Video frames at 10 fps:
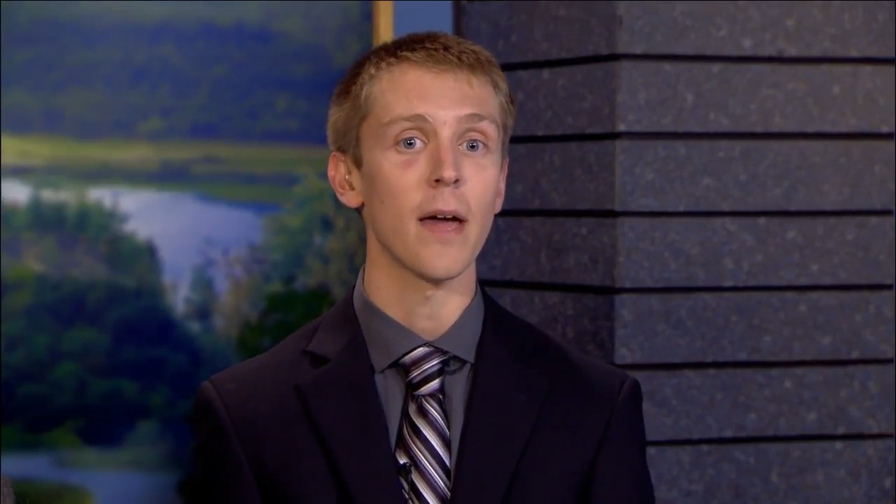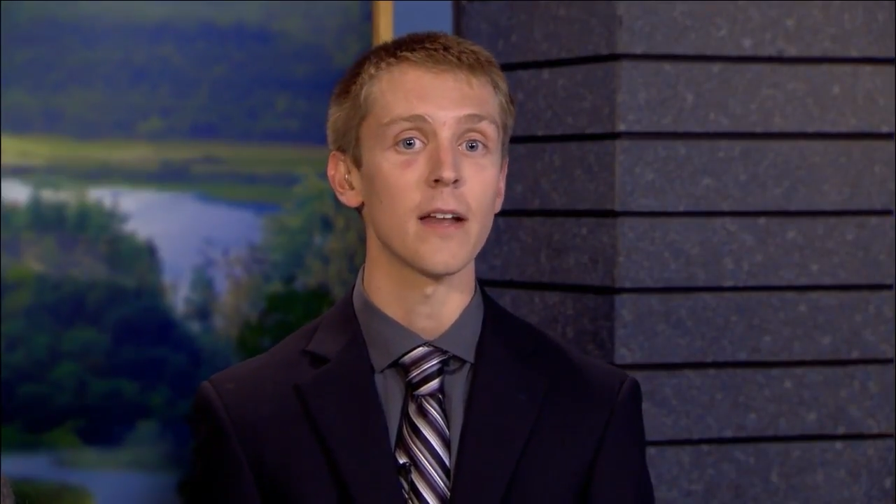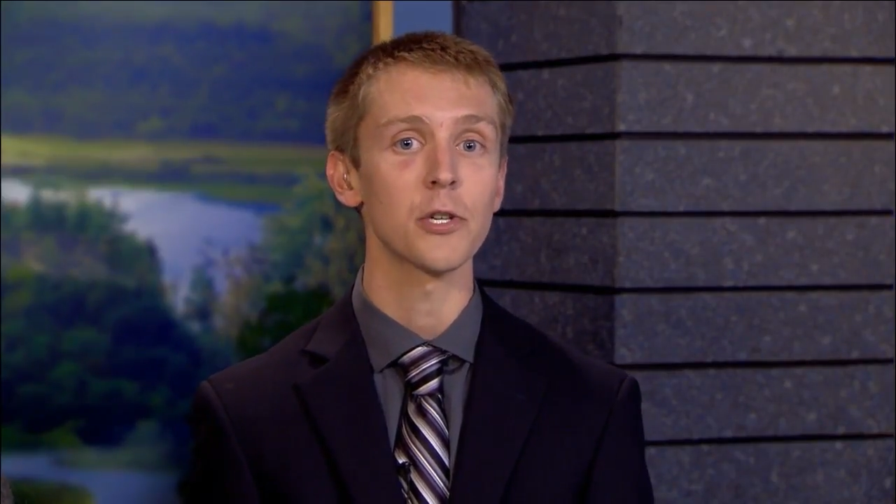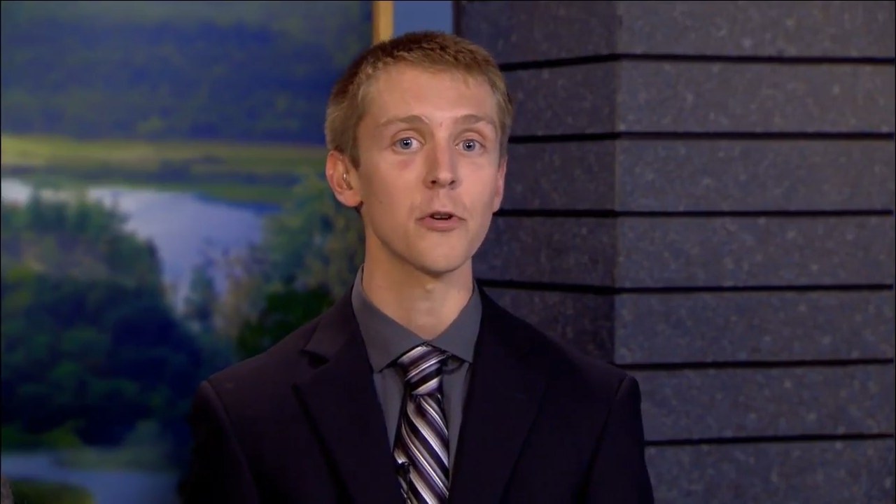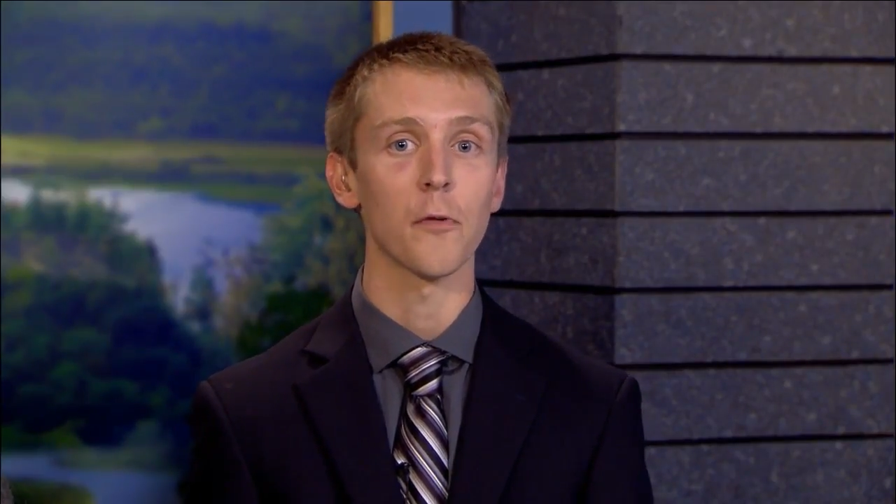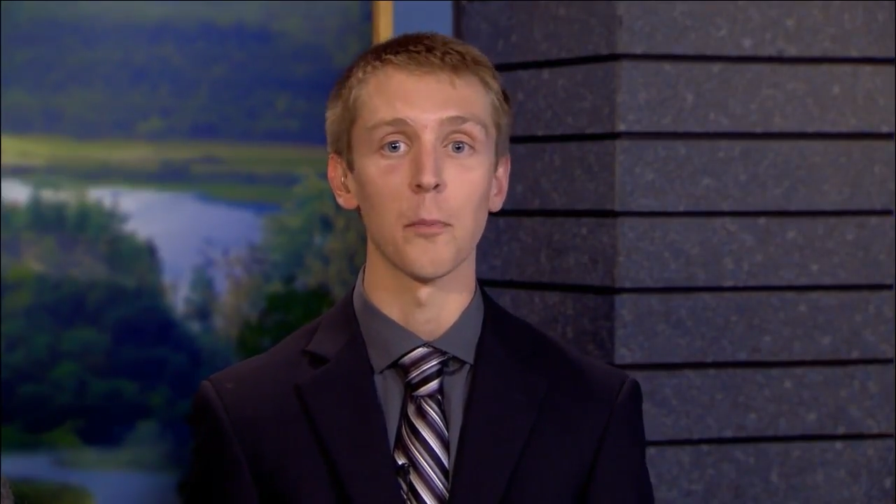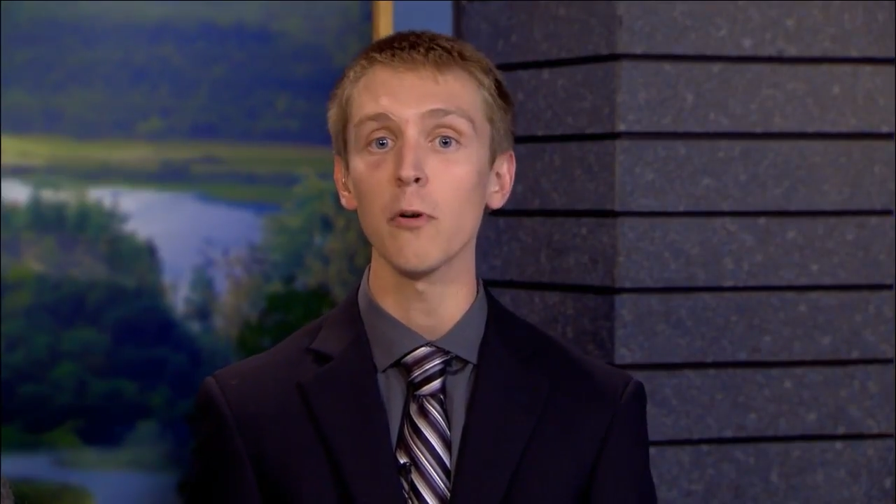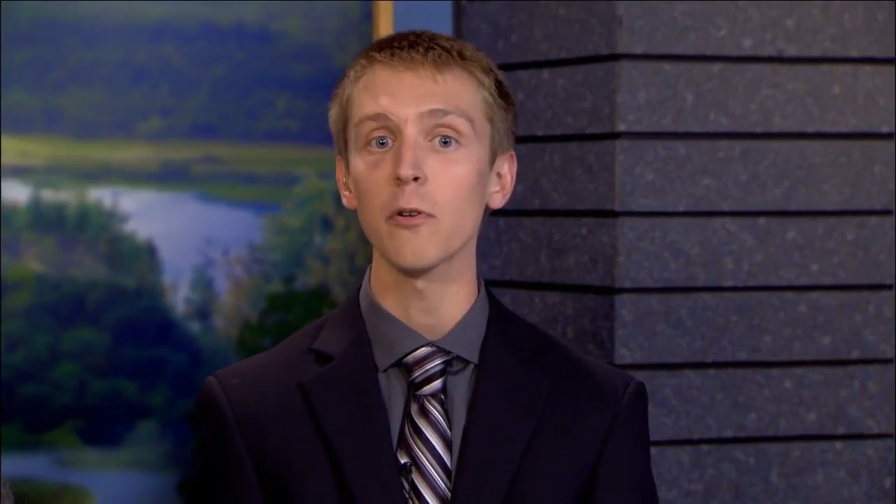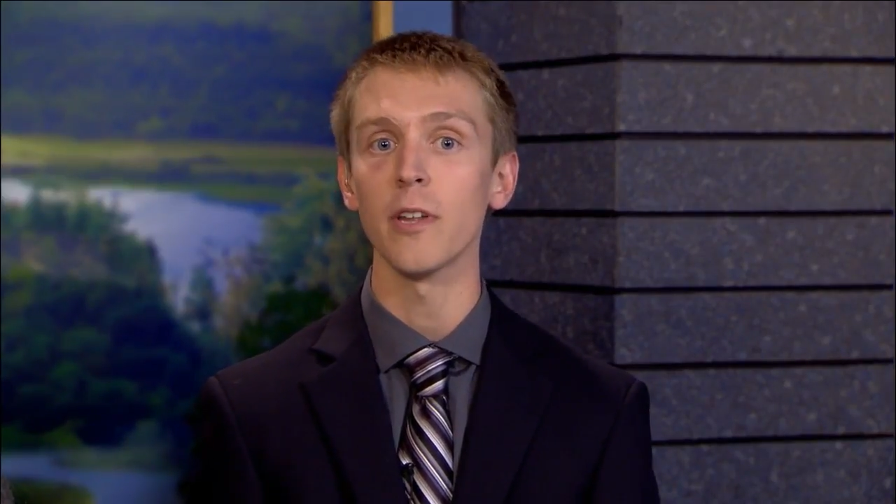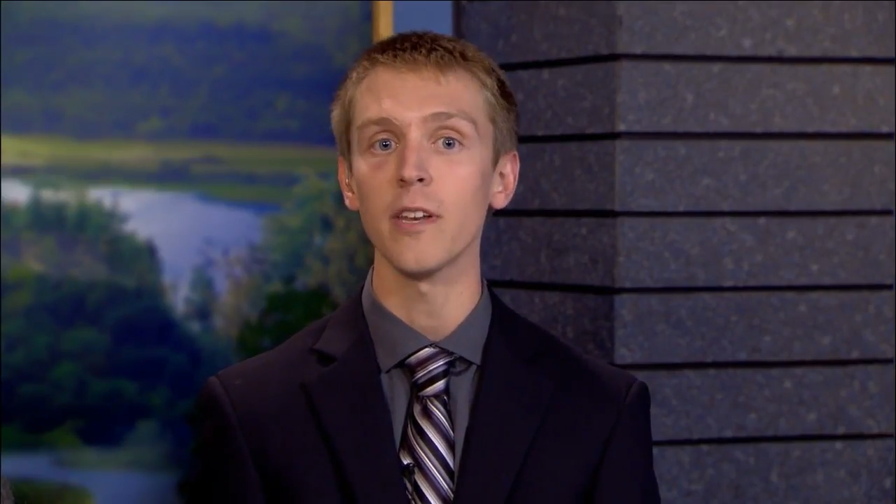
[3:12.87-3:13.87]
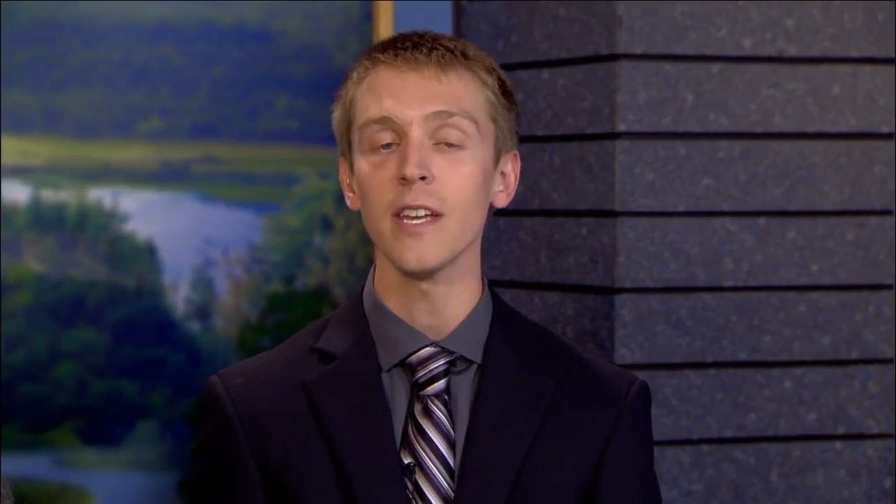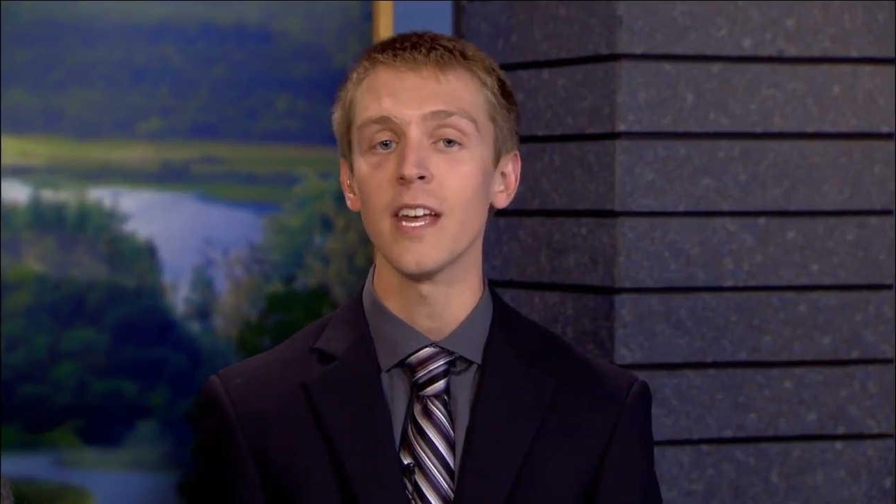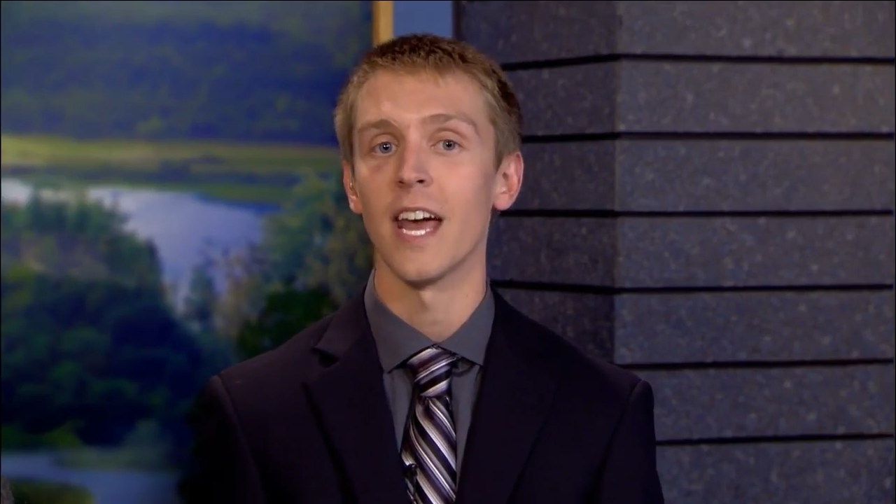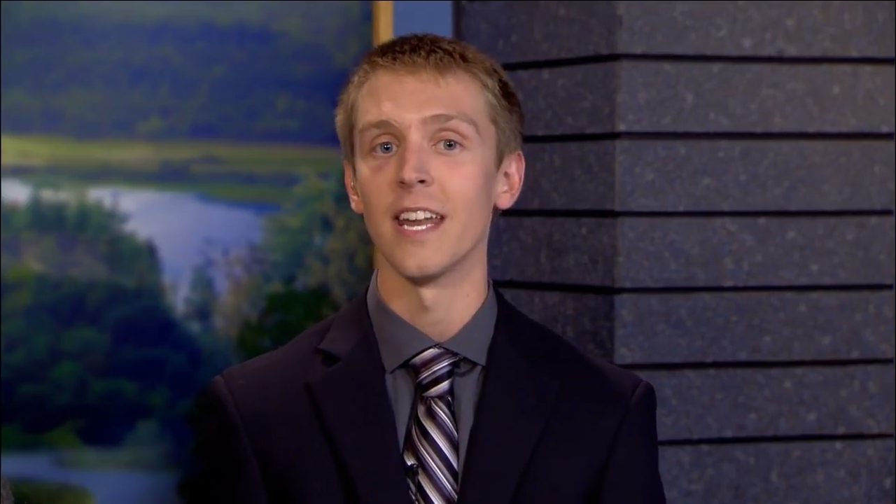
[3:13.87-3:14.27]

manager for Bill Clinton